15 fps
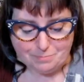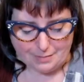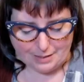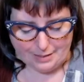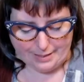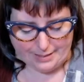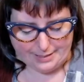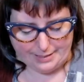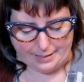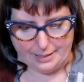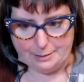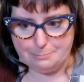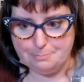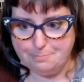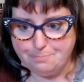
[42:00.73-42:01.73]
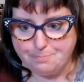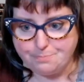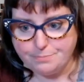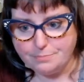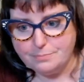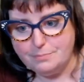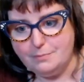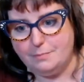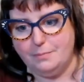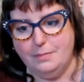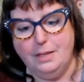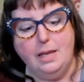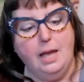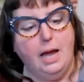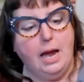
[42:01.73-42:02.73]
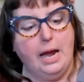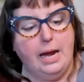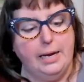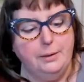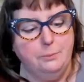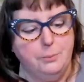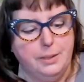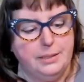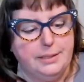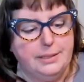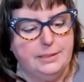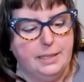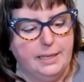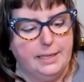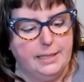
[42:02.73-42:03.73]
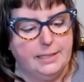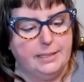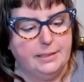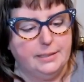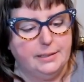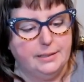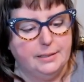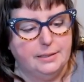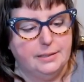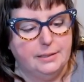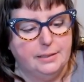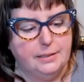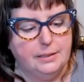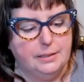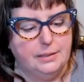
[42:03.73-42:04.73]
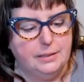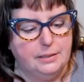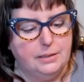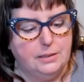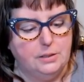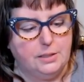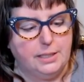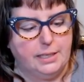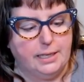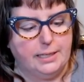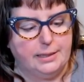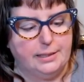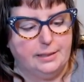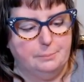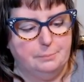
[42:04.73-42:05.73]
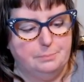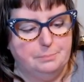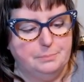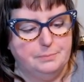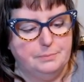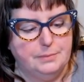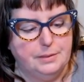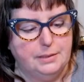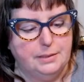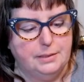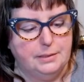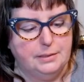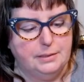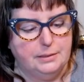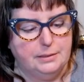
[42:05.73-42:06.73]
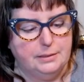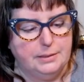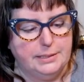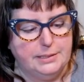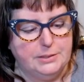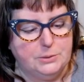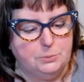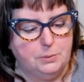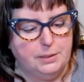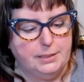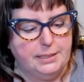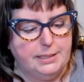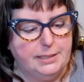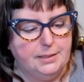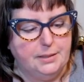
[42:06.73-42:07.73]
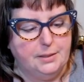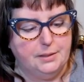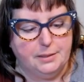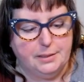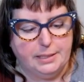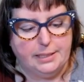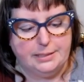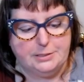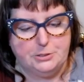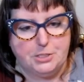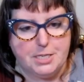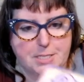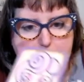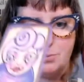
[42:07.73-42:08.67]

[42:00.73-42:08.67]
Like, I really like looking at them. There's one here that just